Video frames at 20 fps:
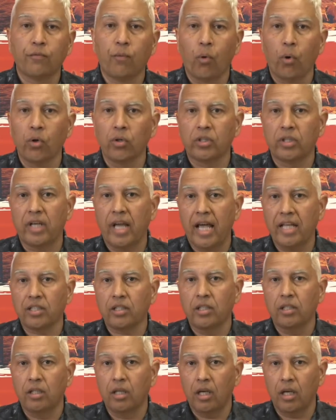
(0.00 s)
force and
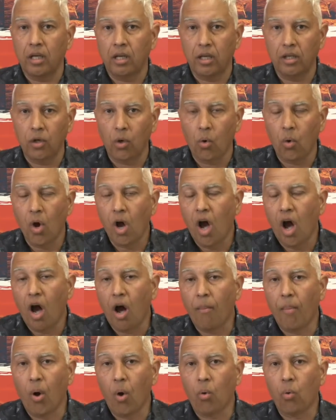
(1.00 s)
asking
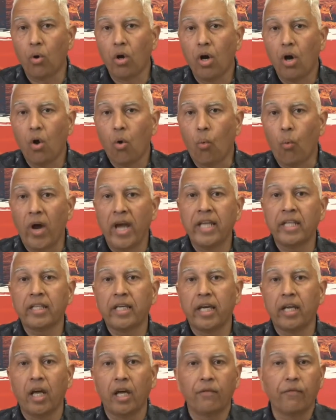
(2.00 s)
about when
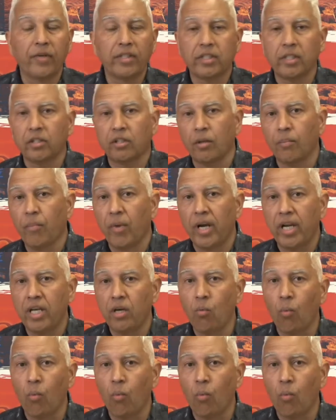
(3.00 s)
can I visit somebody,